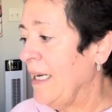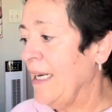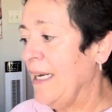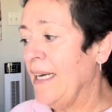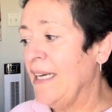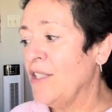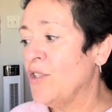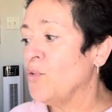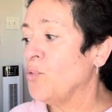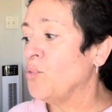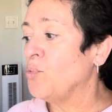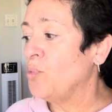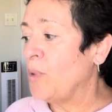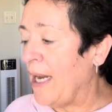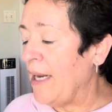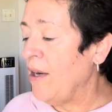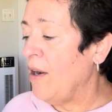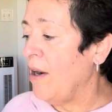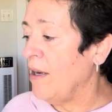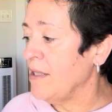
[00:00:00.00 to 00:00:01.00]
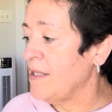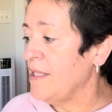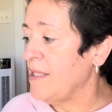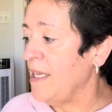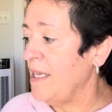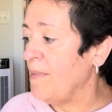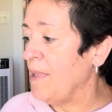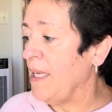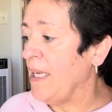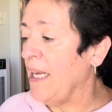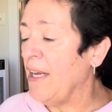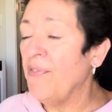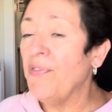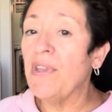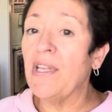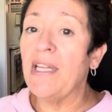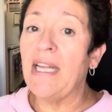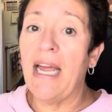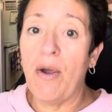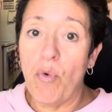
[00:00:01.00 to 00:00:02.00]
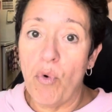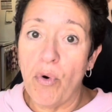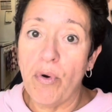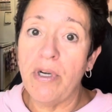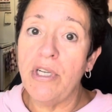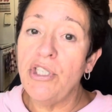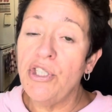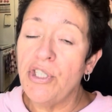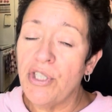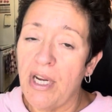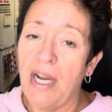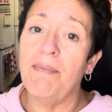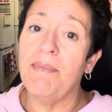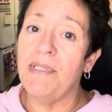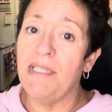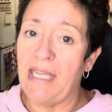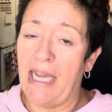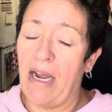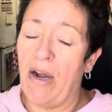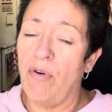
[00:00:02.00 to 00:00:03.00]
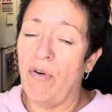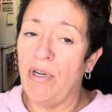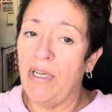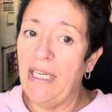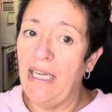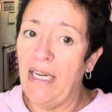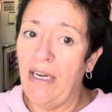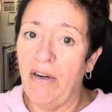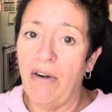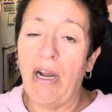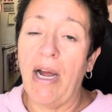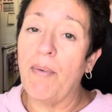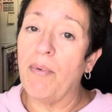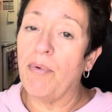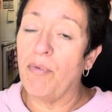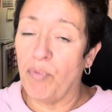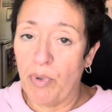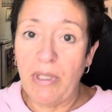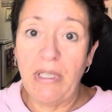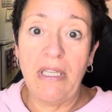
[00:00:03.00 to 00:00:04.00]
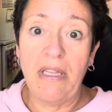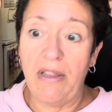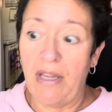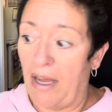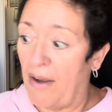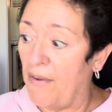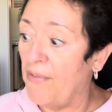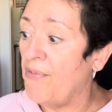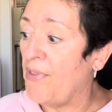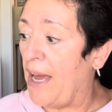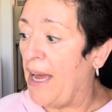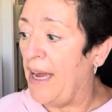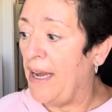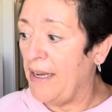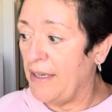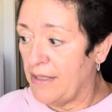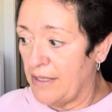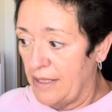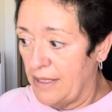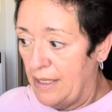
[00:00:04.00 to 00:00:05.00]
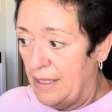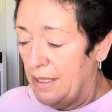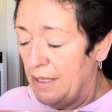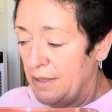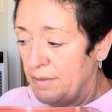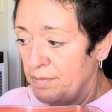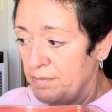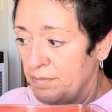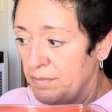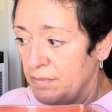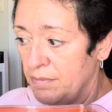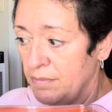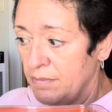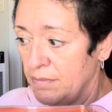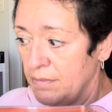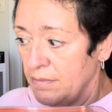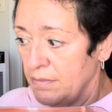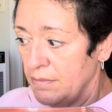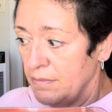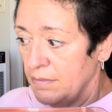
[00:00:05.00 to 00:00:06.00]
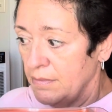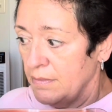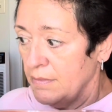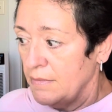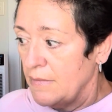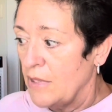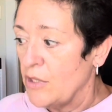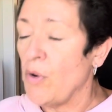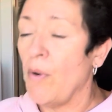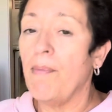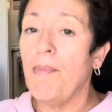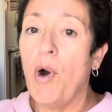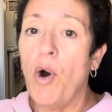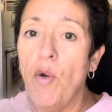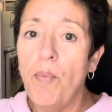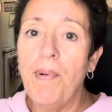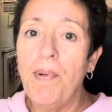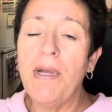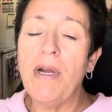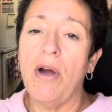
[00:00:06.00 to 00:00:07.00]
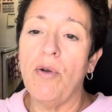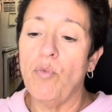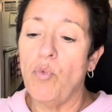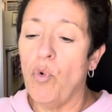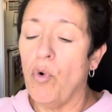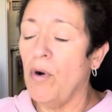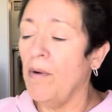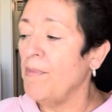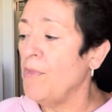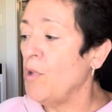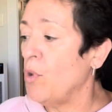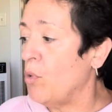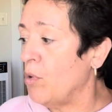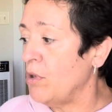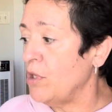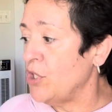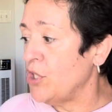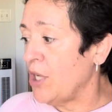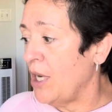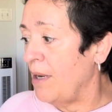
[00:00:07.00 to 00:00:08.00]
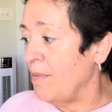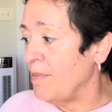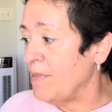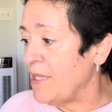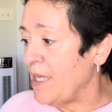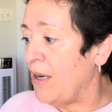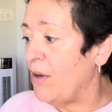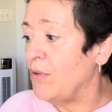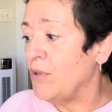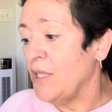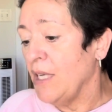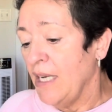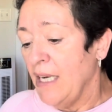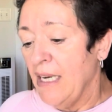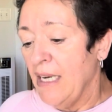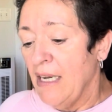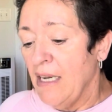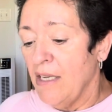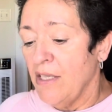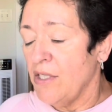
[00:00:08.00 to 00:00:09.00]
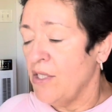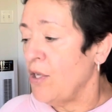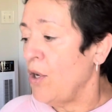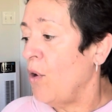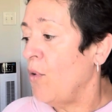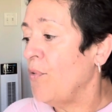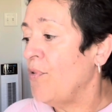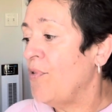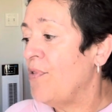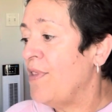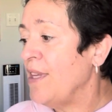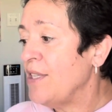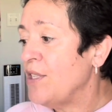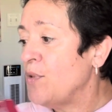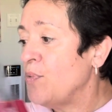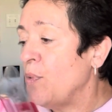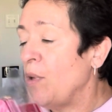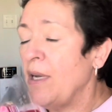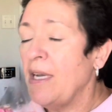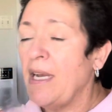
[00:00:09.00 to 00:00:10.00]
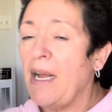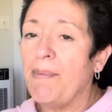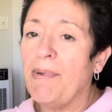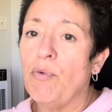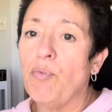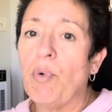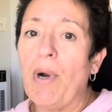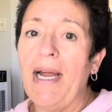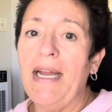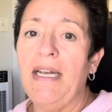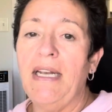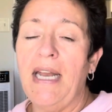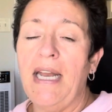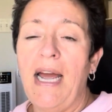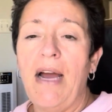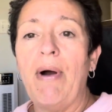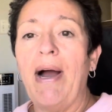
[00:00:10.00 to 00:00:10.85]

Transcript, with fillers: it's red hot cinnamon. If the orange comes out in here, I would really love that. So I'm hoping on warm the orange comes out. So this one, I mean, right now,